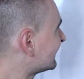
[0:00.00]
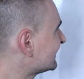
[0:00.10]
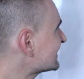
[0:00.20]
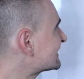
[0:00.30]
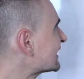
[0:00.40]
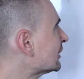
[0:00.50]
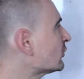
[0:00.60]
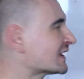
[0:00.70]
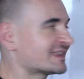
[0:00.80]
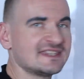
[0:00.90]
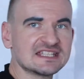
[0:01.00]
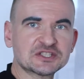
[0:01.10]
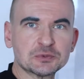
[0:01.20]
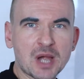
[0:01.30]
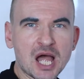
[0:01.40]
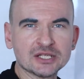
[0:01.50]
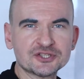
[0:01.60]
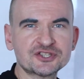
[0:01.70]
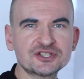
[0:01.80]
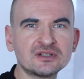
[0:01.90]
Let's take a look at this one.
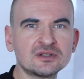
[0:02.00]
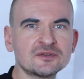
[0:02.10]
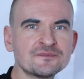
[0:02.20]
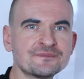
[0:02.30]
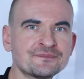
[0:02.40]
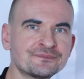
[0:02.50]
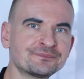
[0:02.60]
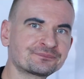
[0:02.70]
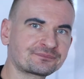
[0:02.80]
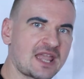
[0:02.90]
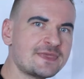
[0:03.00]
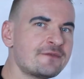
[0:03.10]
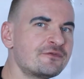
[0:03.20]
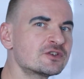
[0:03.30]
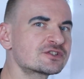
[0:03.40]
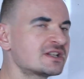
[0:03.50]
So, at the first